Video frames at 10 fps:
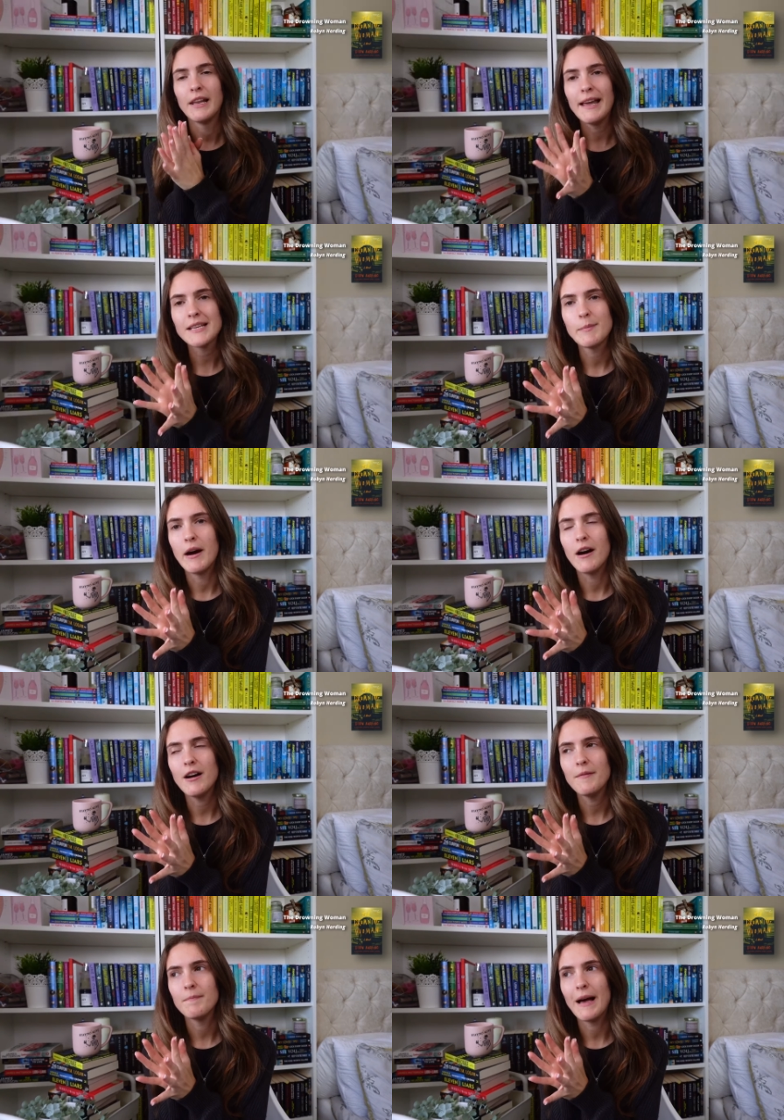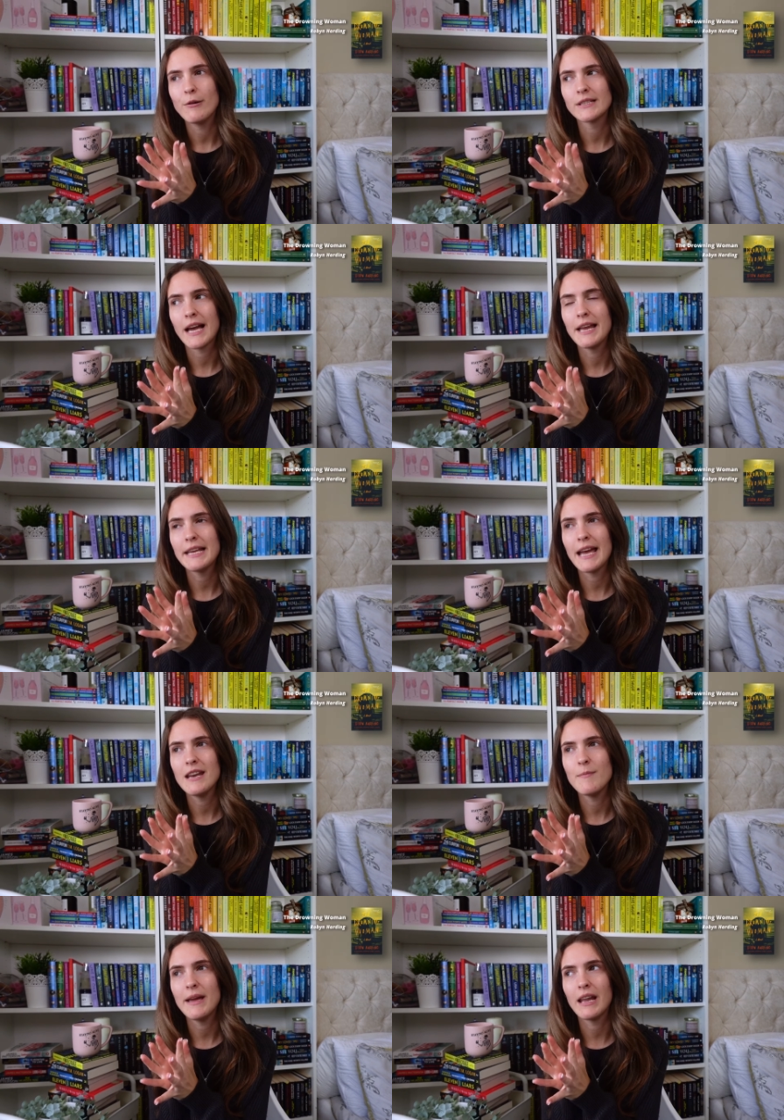The last part, I was kind of
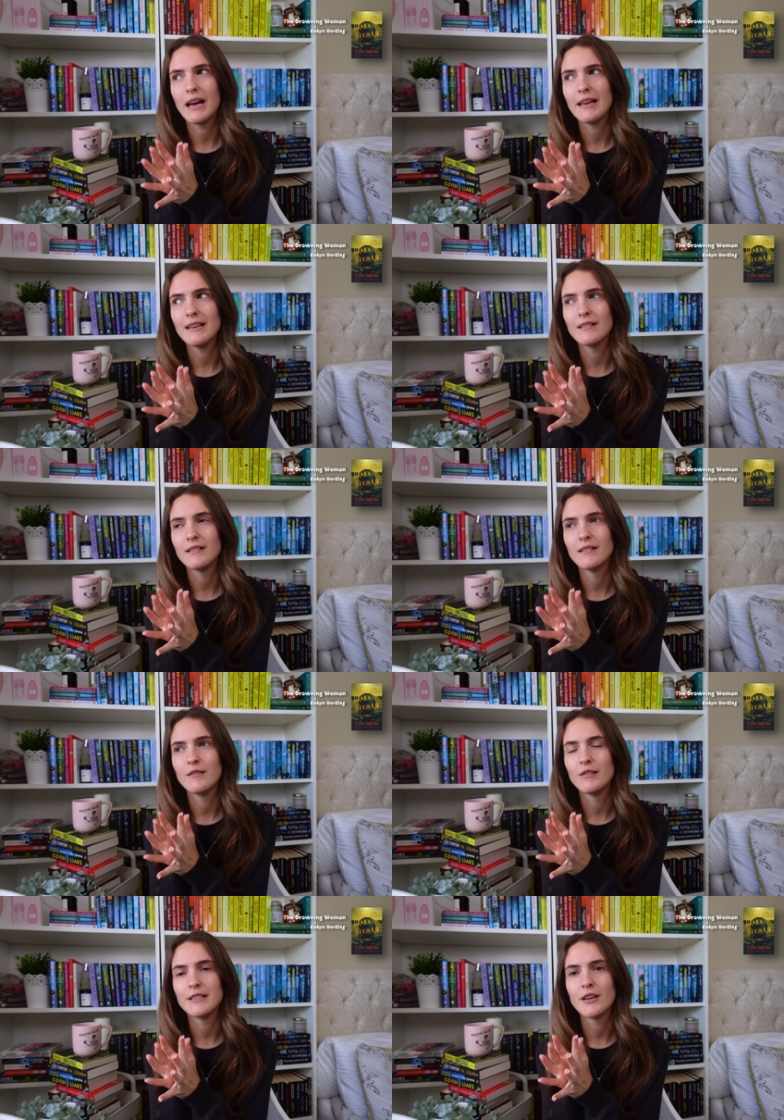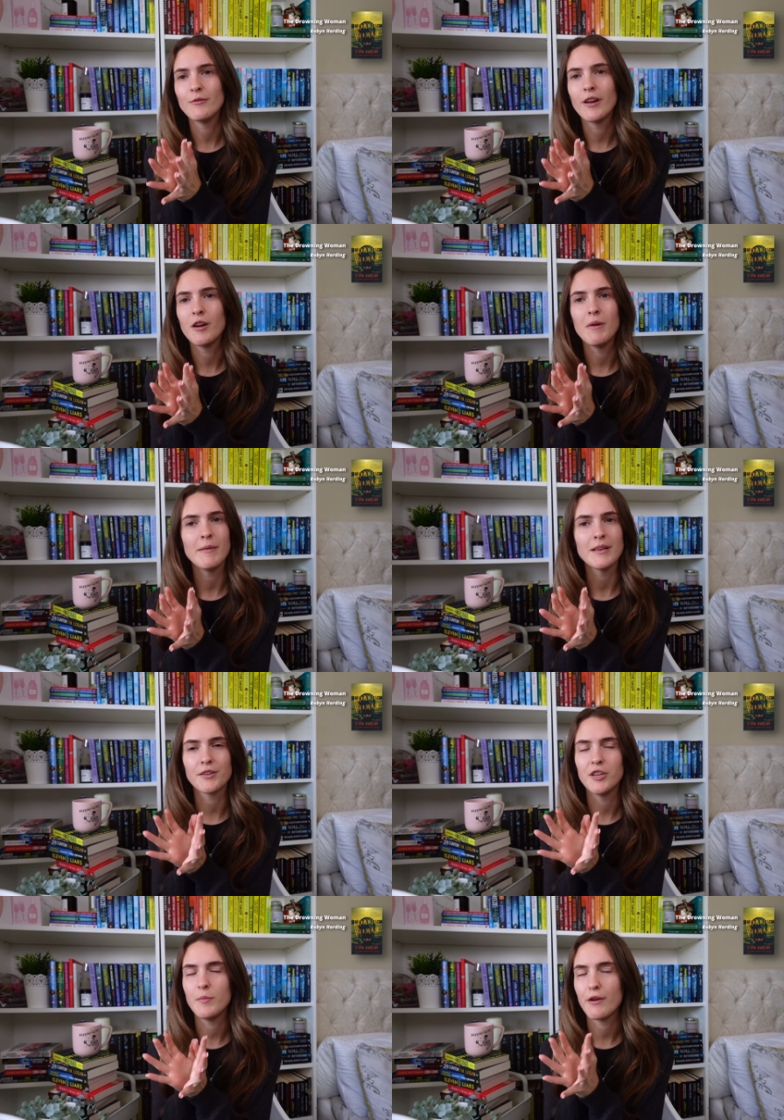getting a bit like, oh, I don't know, maybe it's
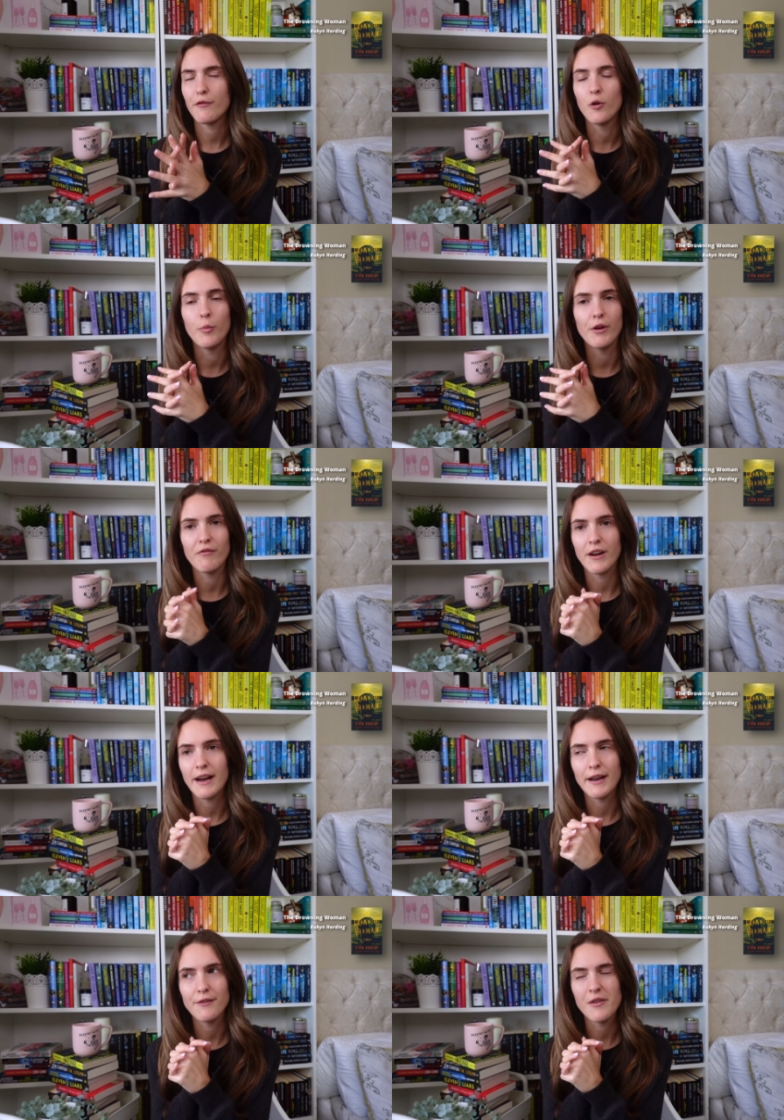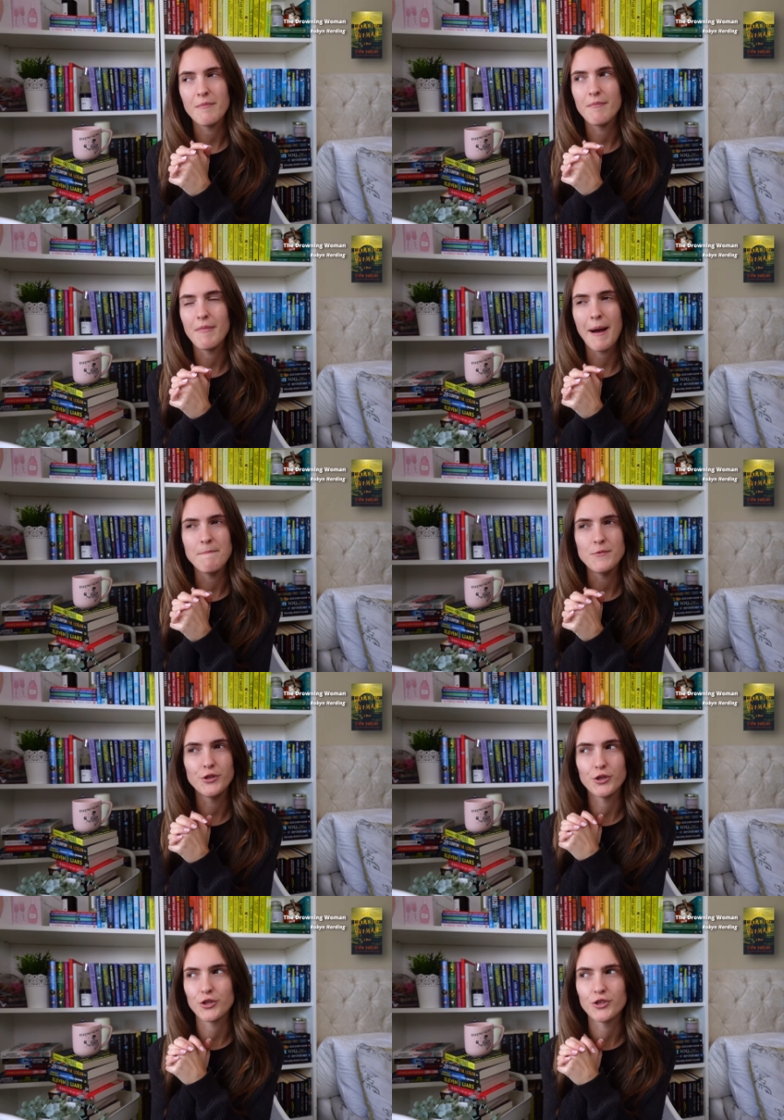going to be a 4.5. I'm
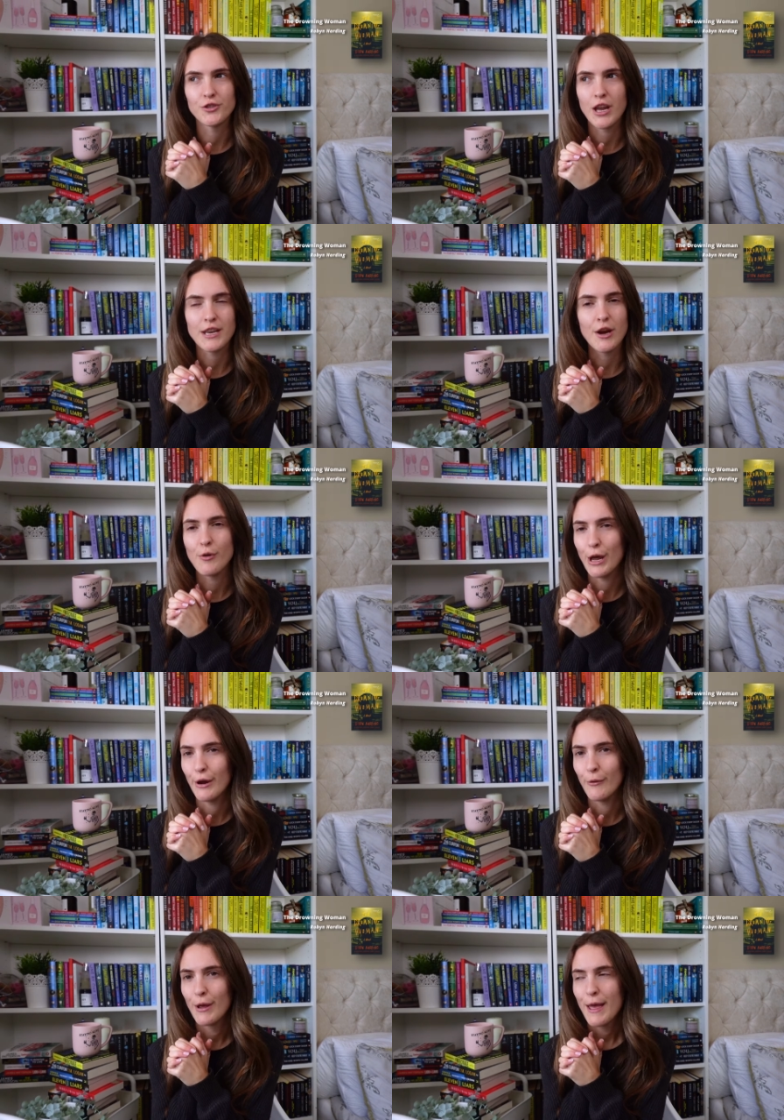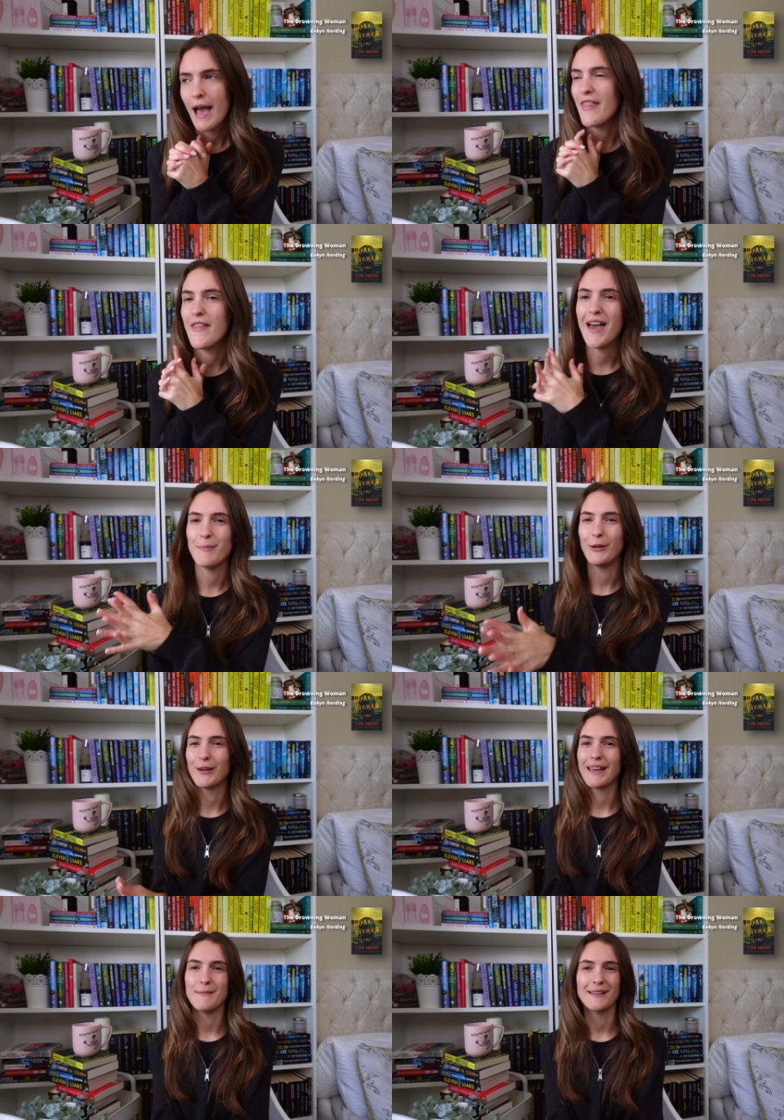just, I don't know. And then the
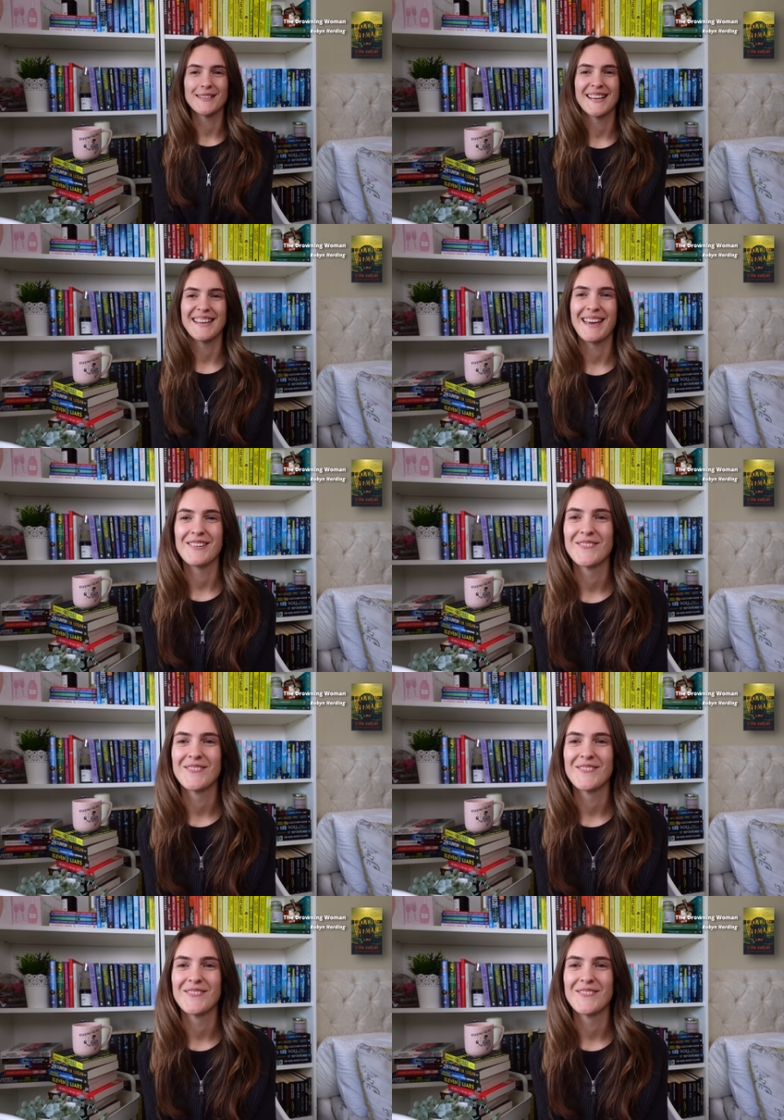epilogue came and I was like, yeah,